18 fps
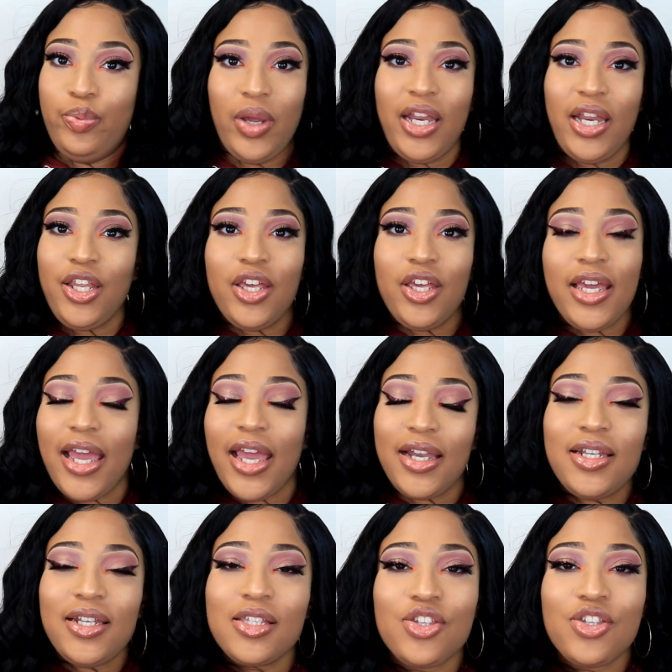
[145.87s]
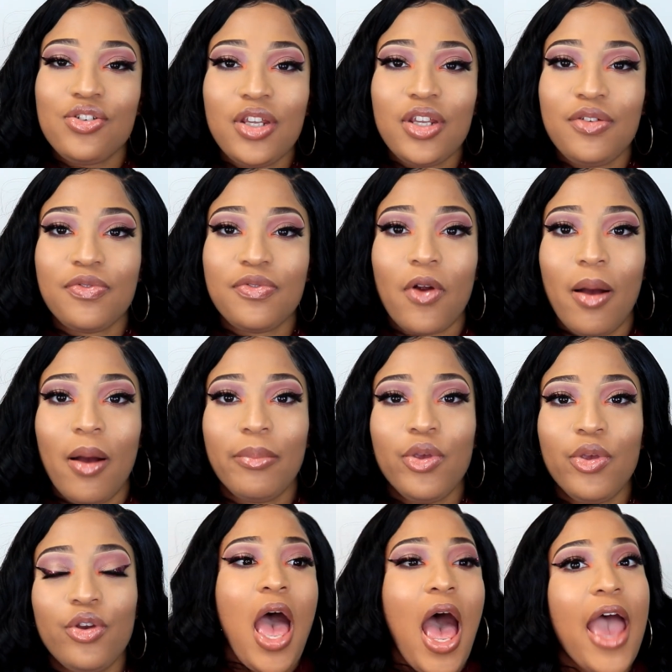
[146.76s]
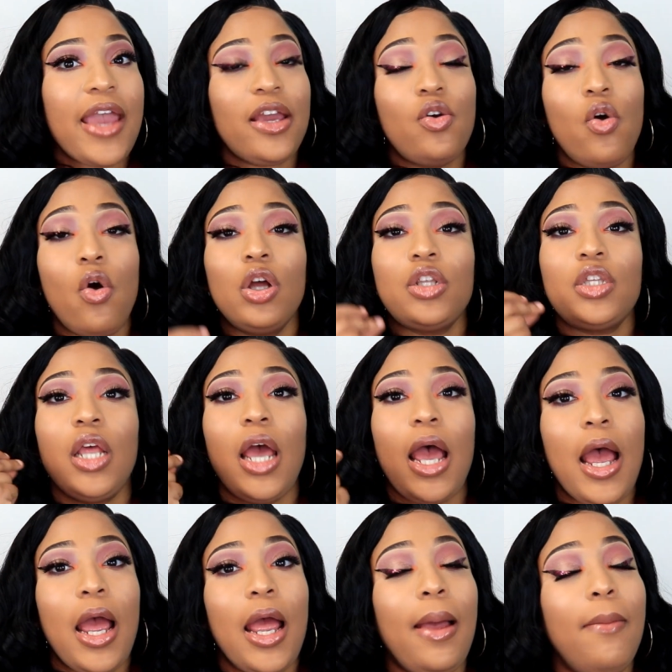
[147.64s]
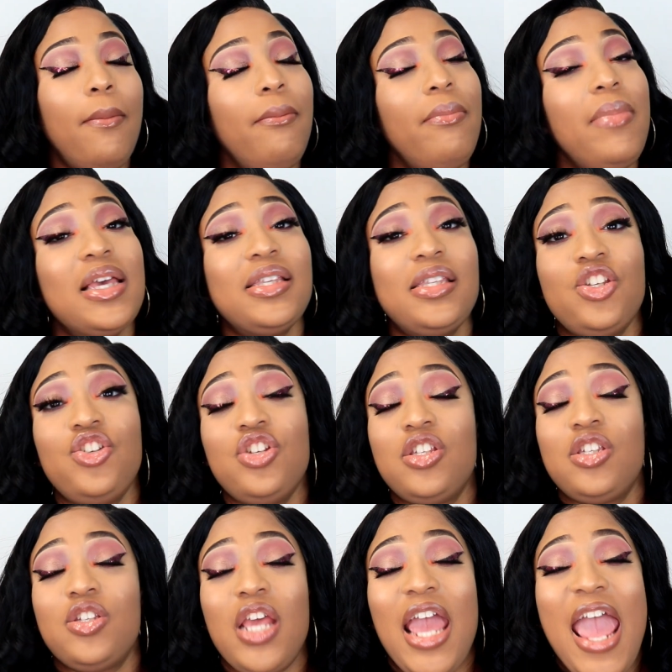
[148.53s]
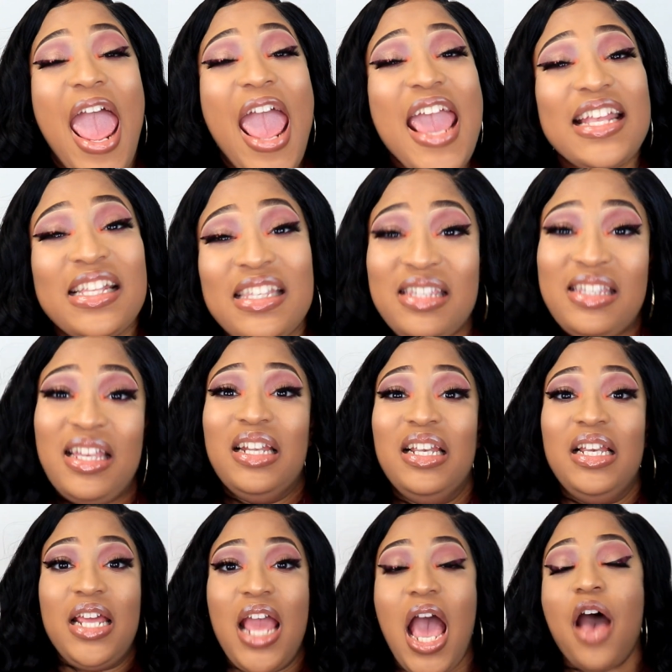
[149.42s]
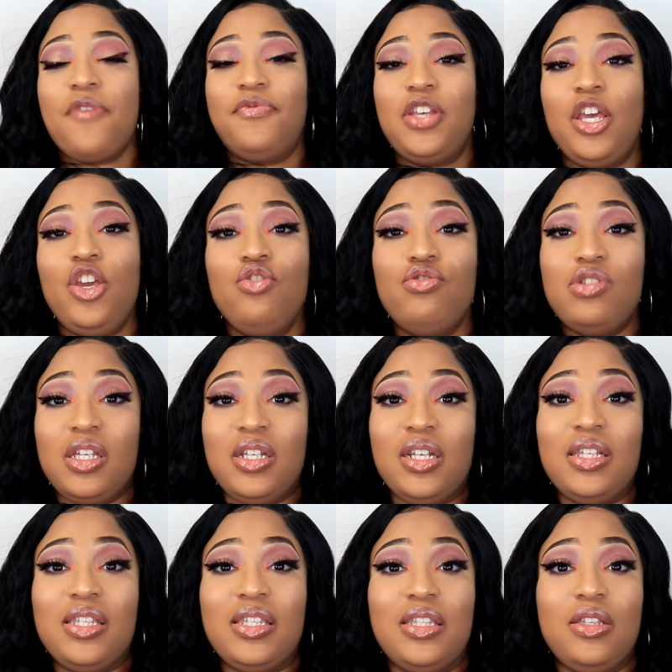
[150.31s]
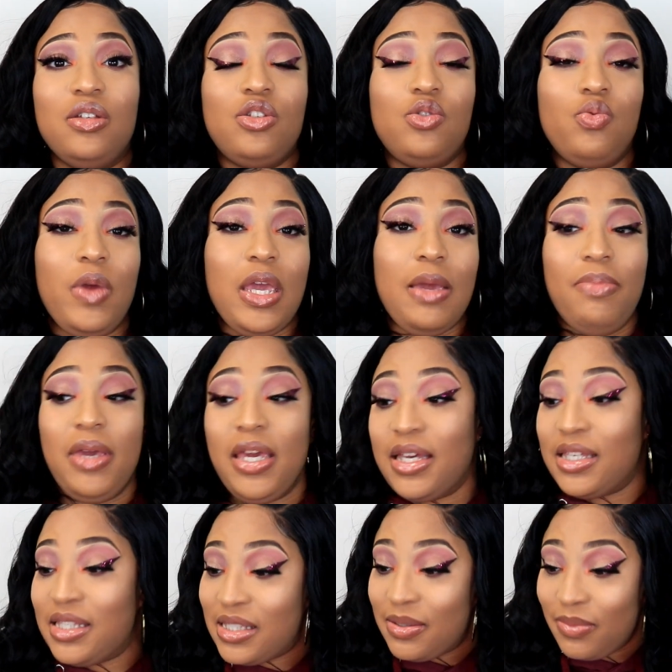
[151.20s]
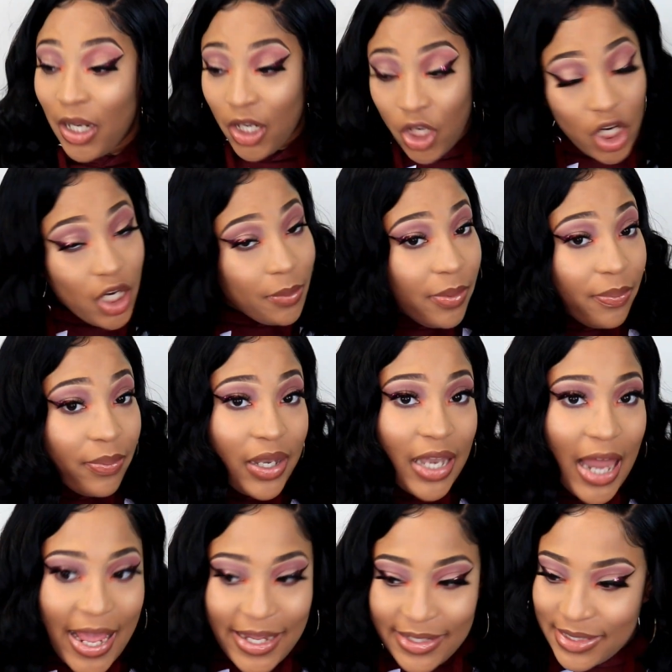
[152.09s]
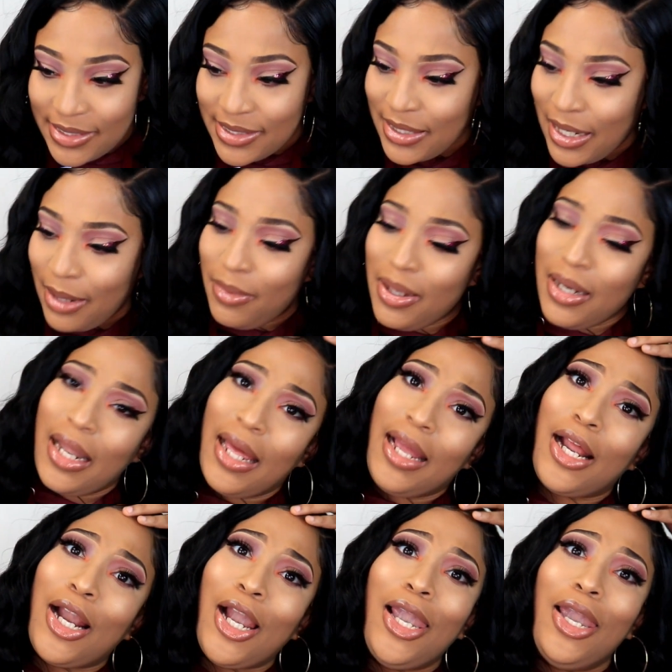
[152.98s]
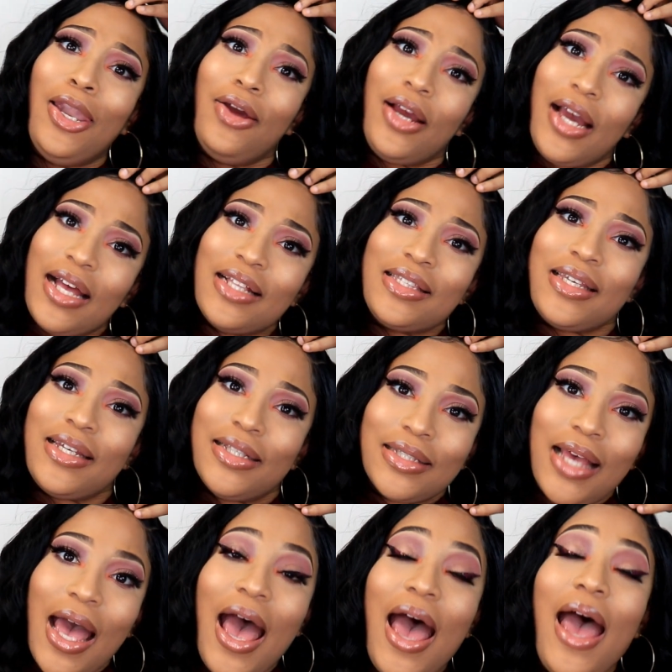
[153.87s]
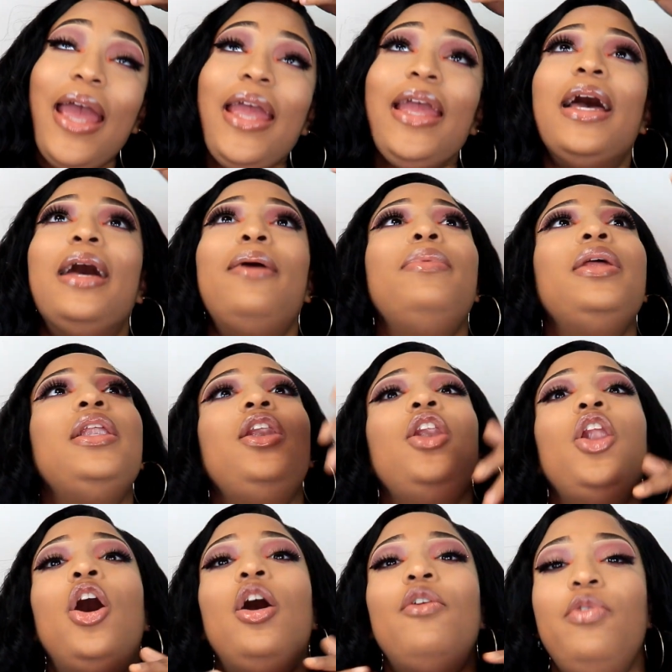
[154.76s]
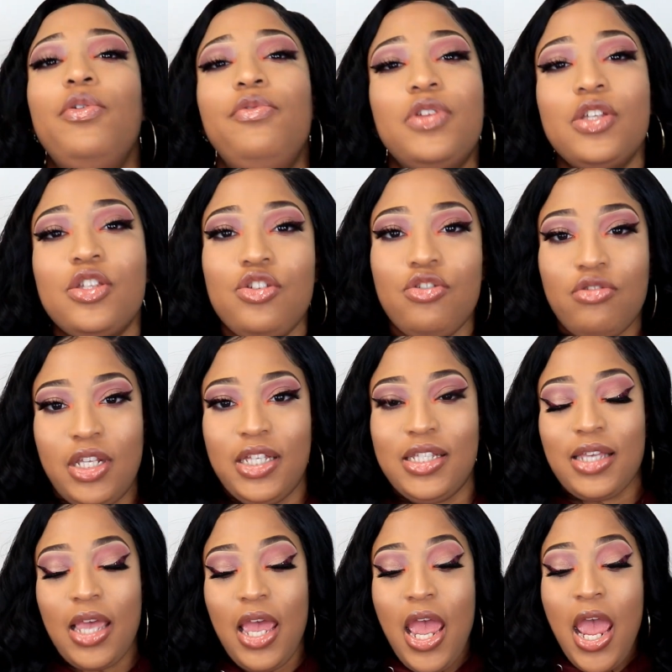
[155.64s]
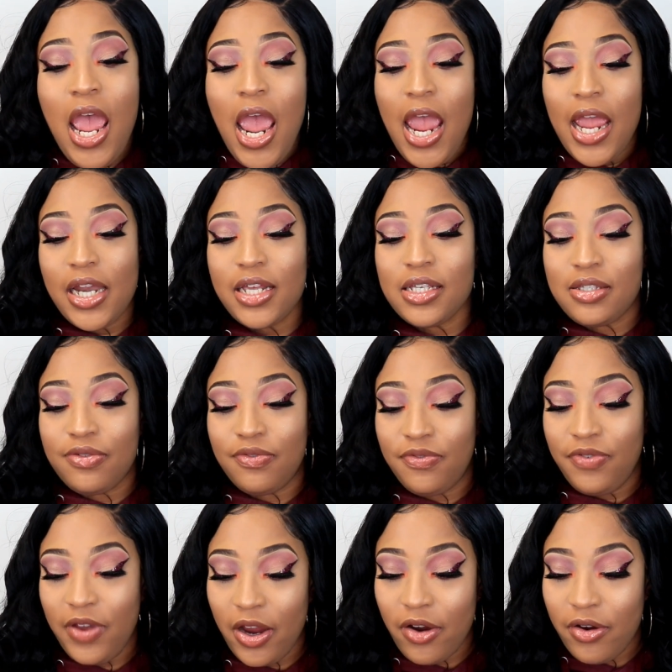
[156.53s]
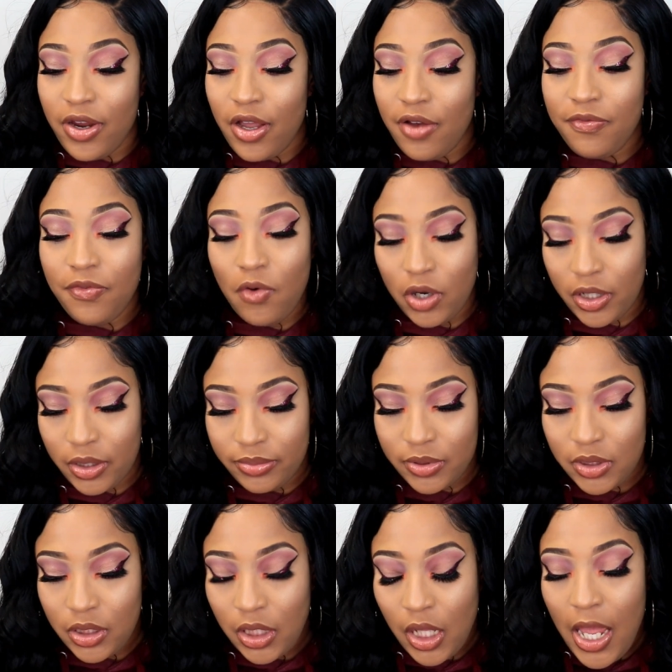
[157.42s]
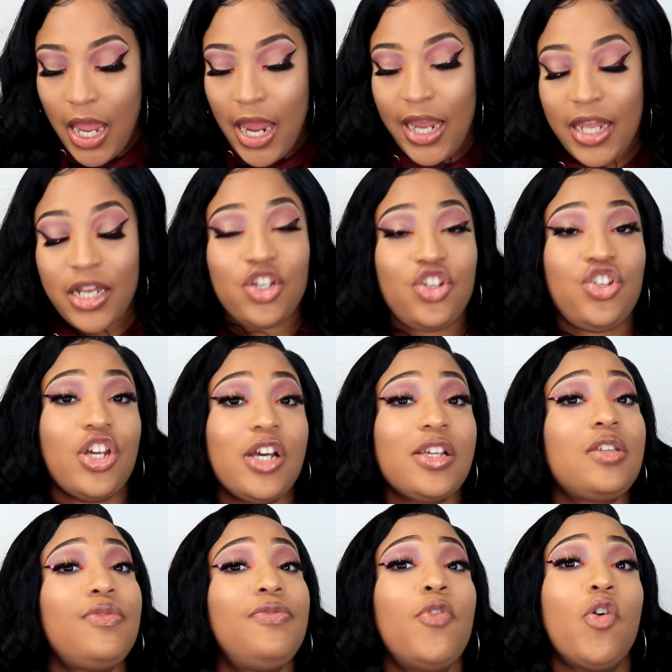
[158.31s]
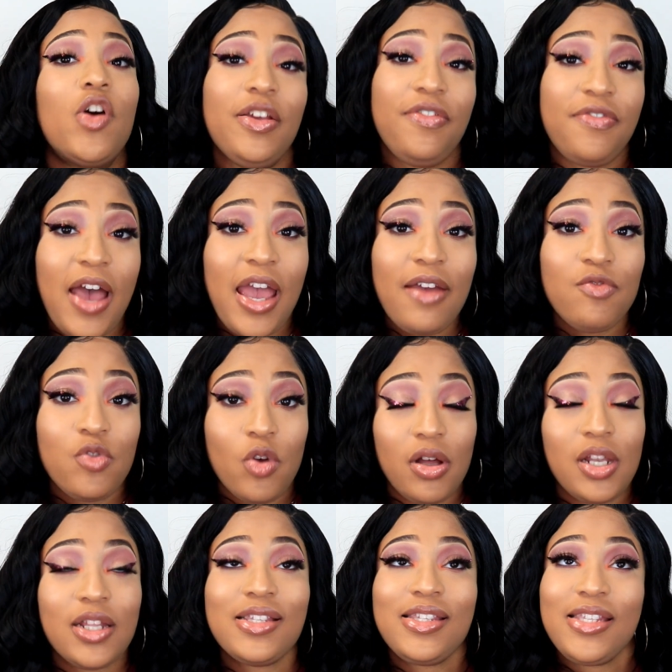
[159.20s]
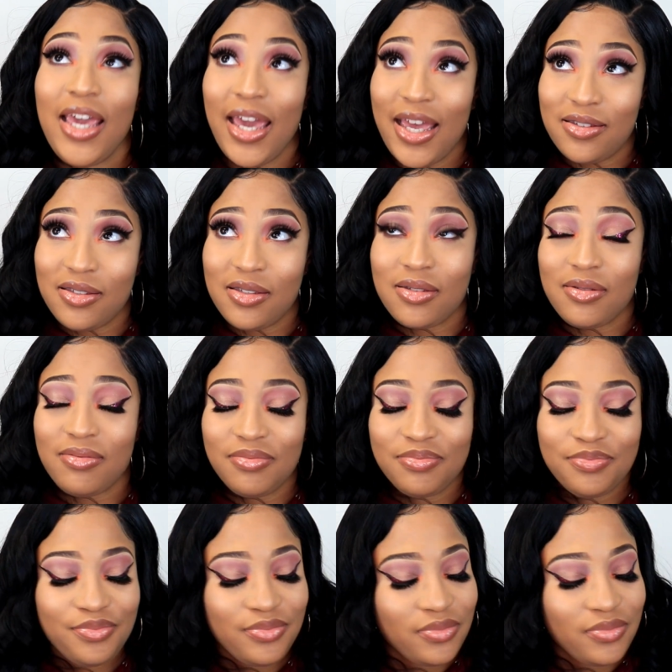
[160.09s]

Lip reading: where did you get this unit from? I got messages instantly after using this wig because a lot of people liked it, and I mean, like, look at it. I am in love with this unit. It is very affordable. It is just $45. Yes,